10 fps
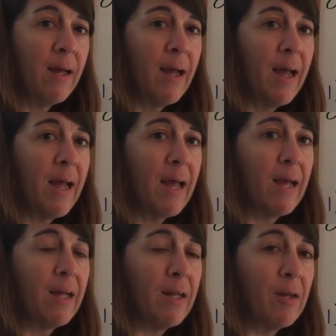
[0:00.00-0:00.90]

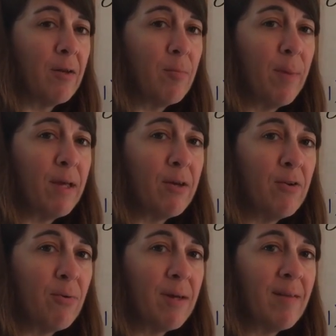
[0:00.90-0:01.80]
and make good
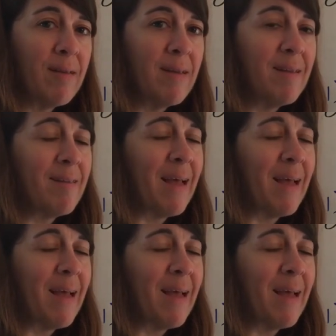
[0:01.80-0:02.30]
choices,